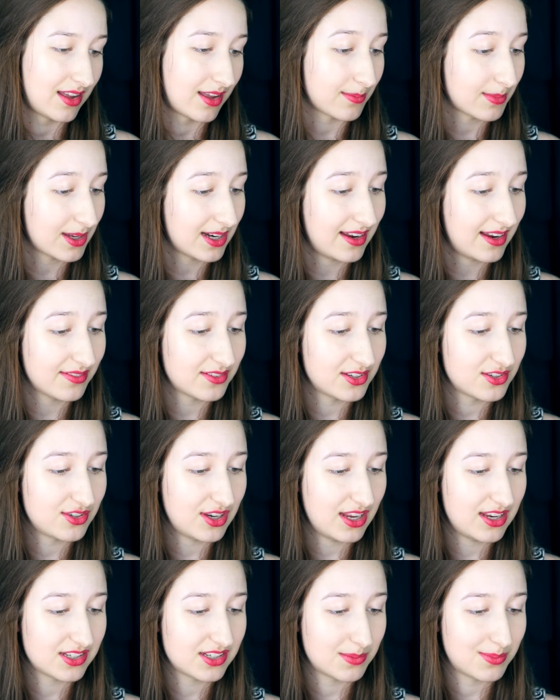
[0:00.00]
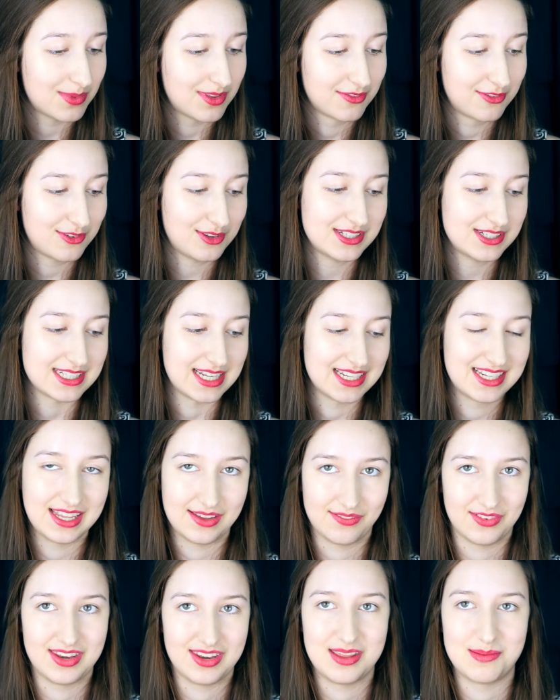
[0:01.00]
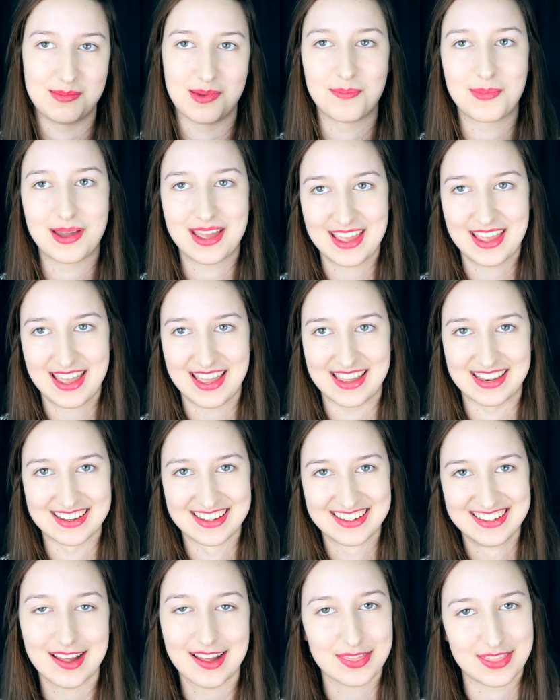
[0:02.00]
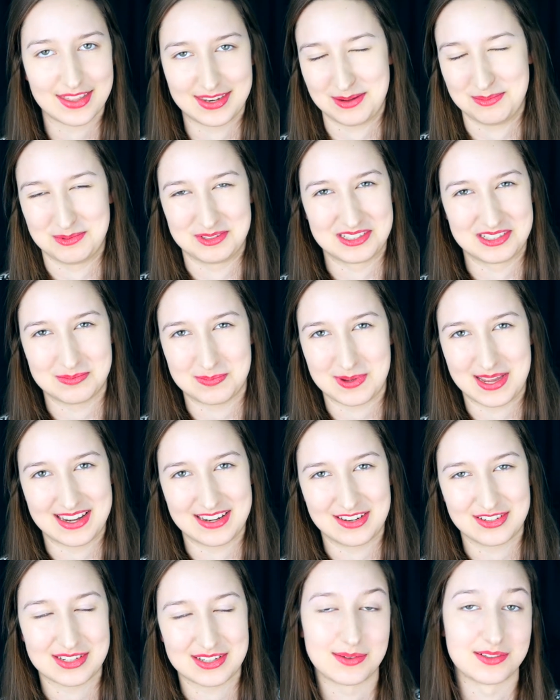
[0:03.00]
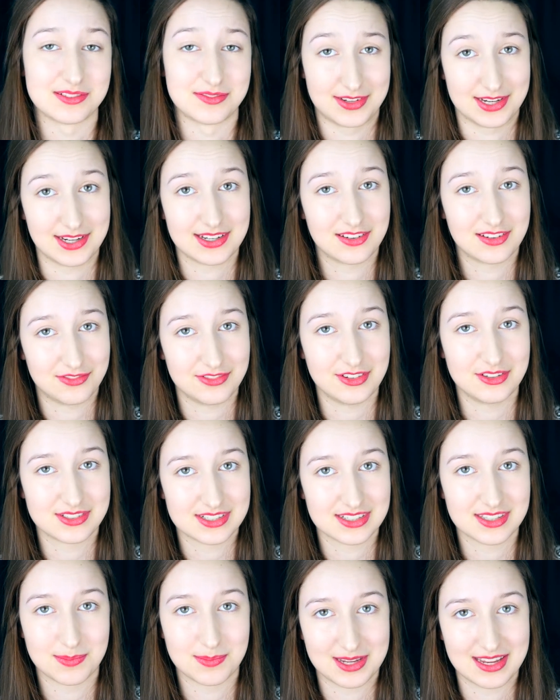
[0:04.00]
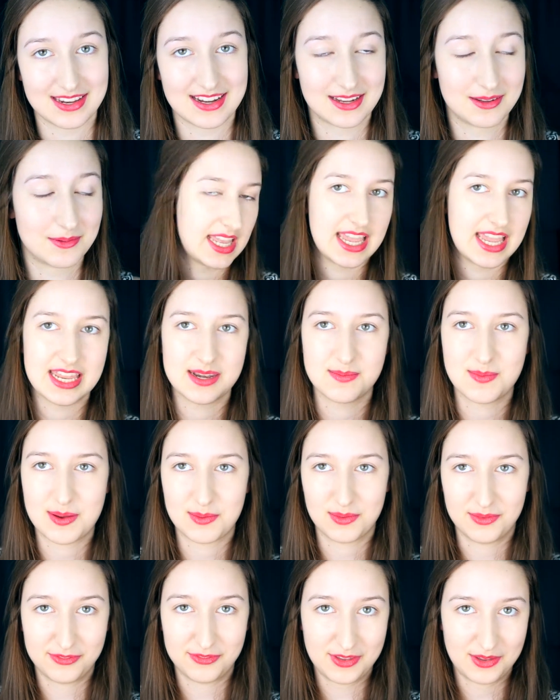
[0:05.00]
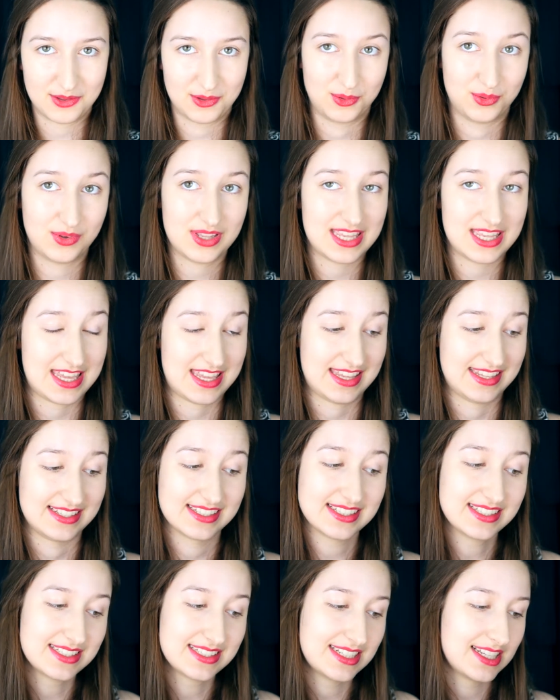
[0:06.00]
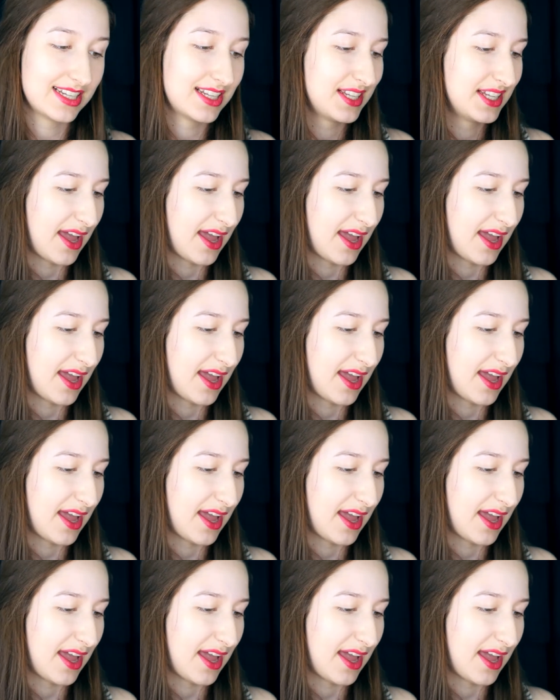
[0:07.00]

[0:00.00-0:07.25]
I'm gonna have to change up the voice I'd given him in my head. I thought he was Spanish. I was very confused at the beginning. And my review is...